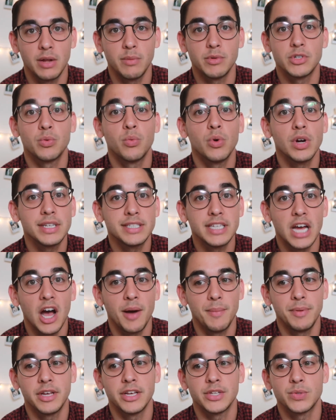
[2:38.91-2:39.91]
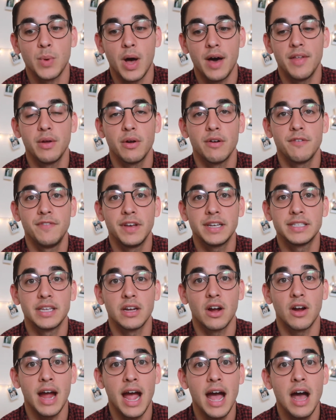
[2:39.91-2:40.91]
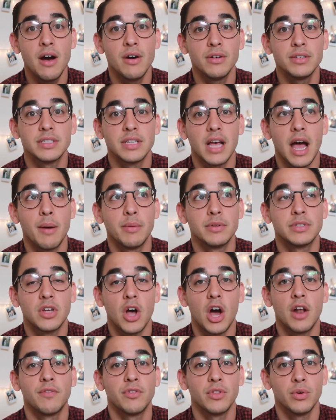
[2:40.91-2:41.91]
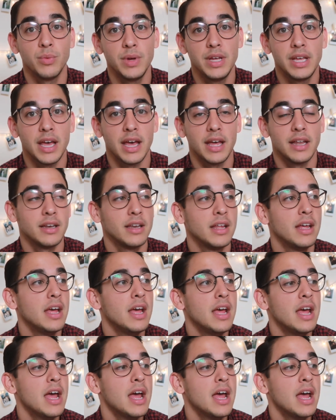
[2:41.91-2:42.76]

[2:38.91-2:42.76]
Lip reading: which worked out because while they were fixing our house, I was gone for the weekend.